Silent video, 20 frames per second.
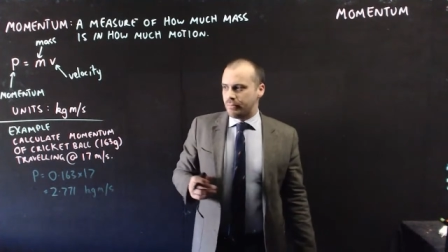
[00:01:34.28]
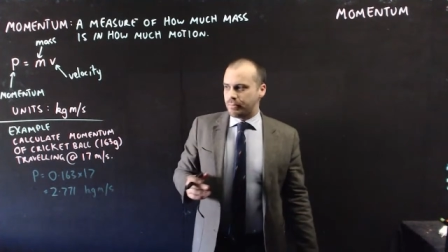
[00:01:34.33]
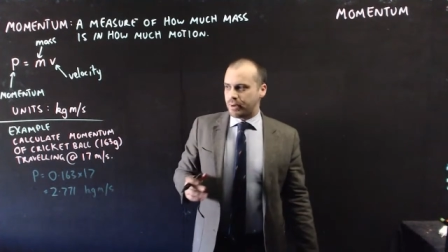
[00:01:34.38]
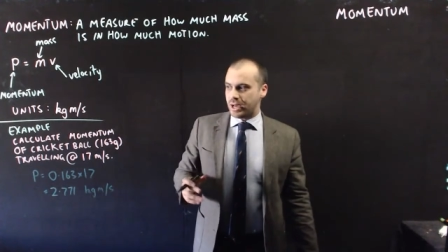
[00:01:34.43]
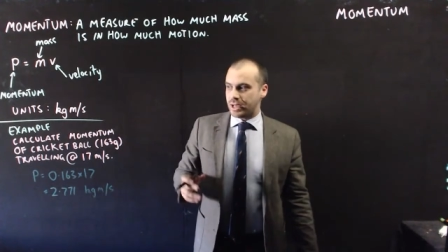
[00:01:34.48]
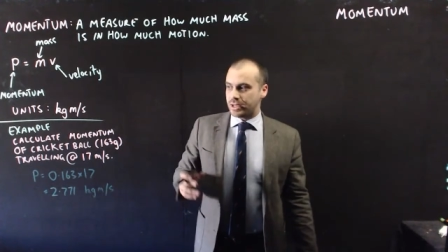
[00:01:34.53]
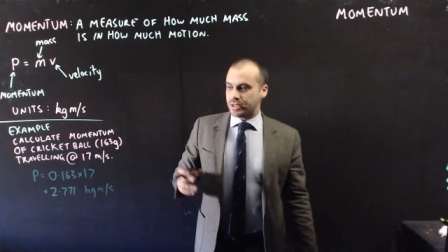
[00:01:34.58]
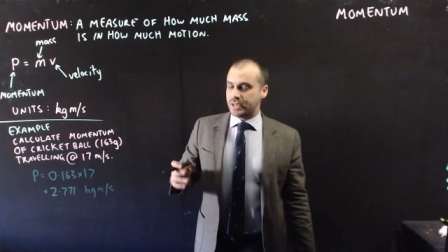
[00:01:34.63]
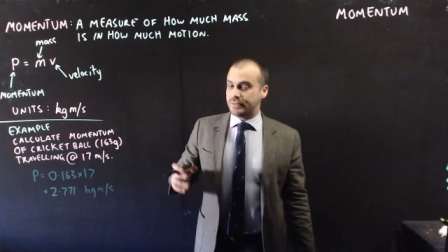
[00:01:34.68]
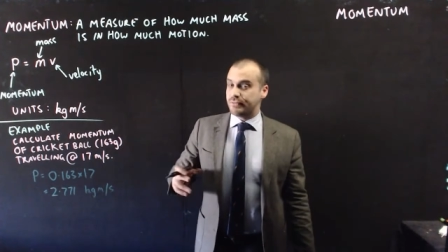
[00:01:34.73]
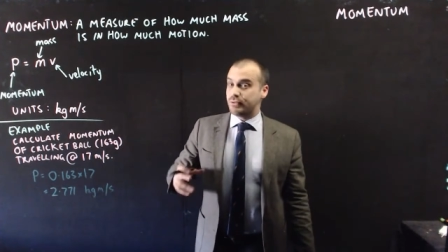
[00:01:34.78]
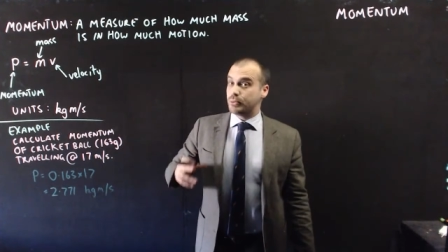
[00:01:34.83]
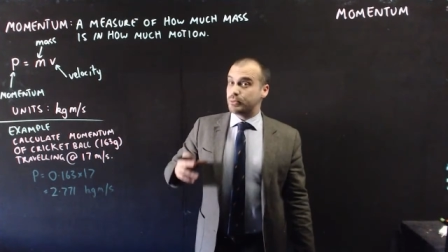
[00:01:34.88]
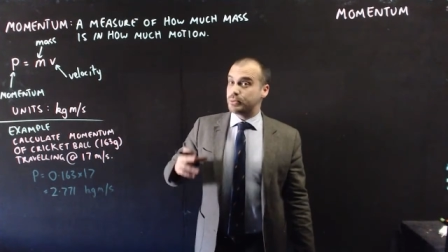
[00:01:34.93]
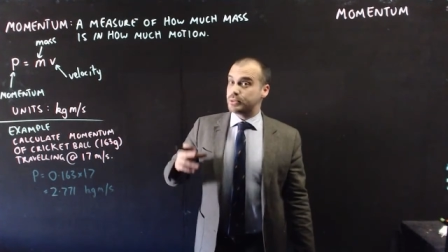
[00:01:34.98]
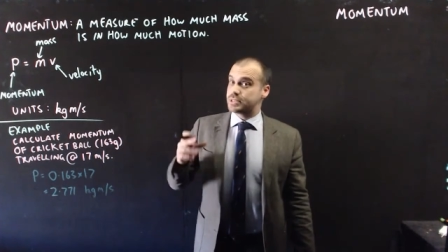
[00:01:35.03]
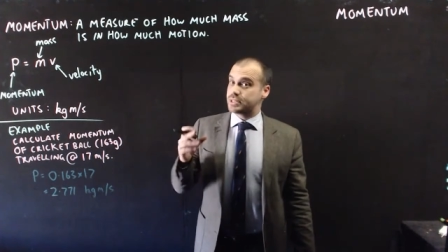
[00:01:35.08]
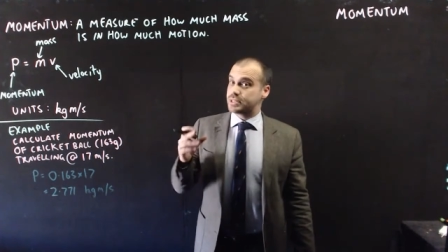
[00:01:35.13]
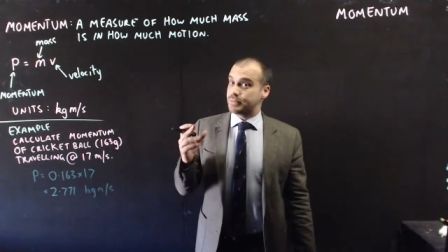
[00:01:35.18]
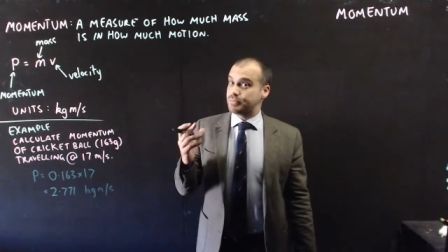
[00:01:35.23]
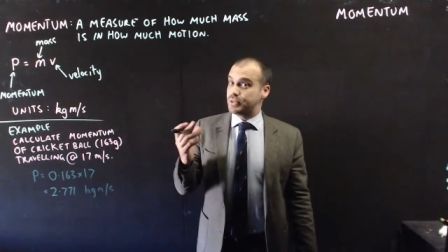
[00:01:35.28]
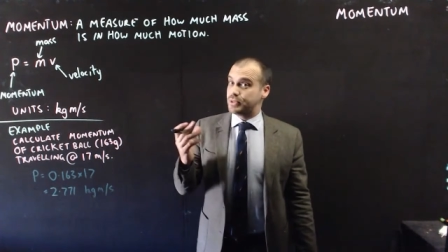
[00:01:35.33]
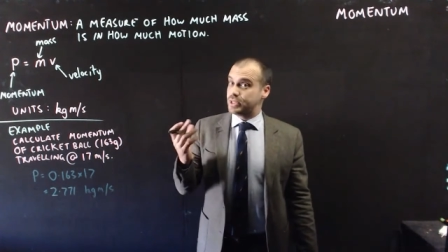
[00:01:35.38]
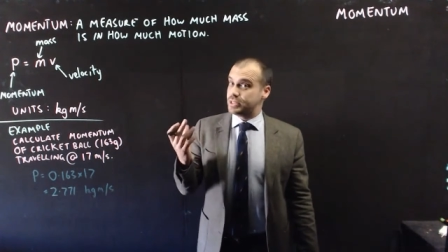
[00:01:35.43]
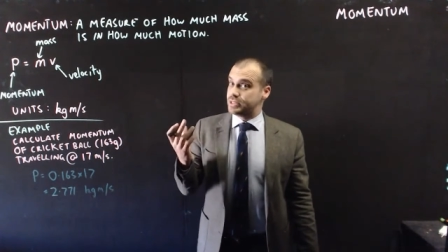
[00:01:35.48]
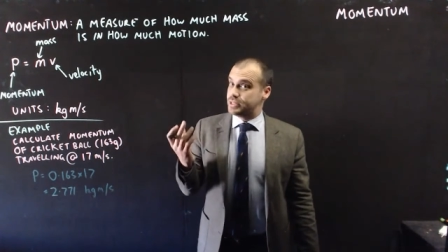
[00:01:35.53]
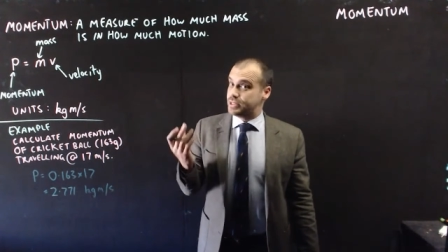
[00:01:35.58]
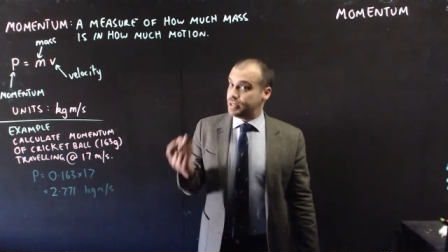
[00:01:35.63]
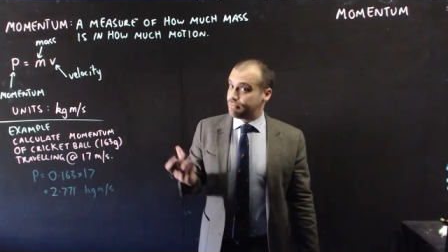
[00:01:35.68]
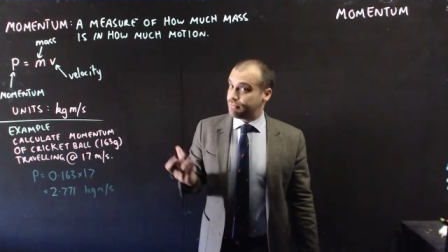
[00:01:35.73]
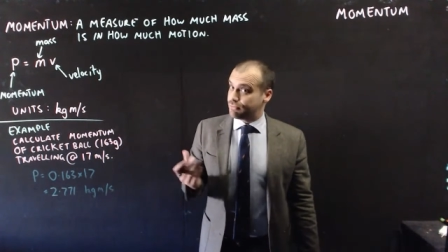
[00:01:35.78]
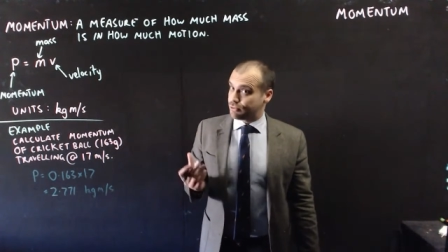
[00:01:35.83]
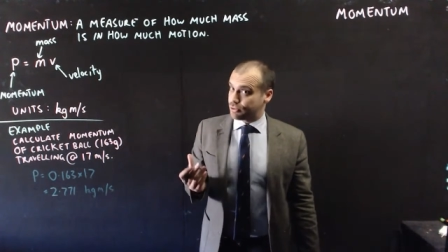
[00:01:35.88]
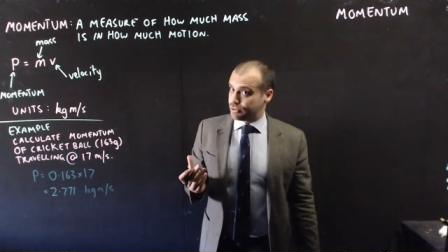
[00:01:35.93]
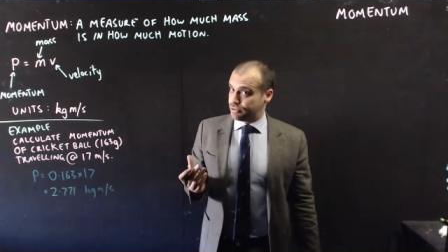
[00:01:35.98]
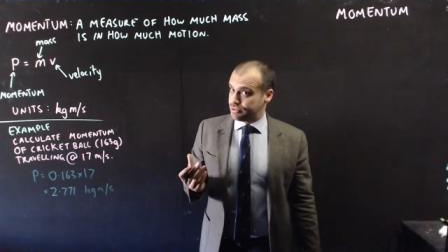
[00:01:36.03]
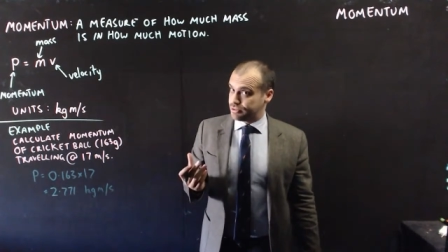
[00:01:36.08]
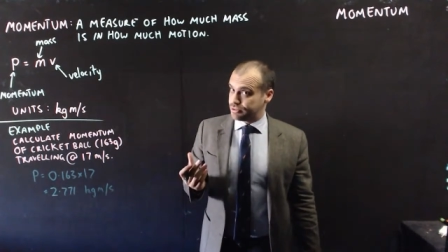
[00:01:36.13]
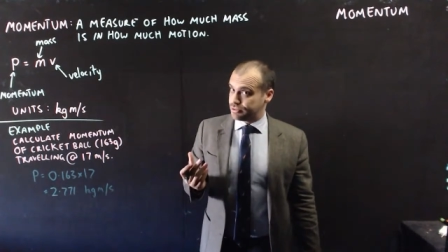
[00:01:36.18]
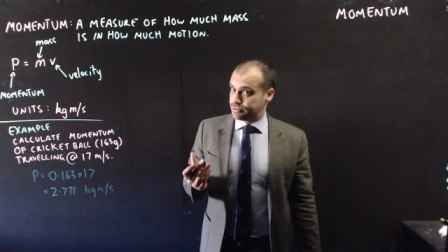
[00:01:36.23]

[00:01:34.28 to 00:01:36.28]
But if it was something different,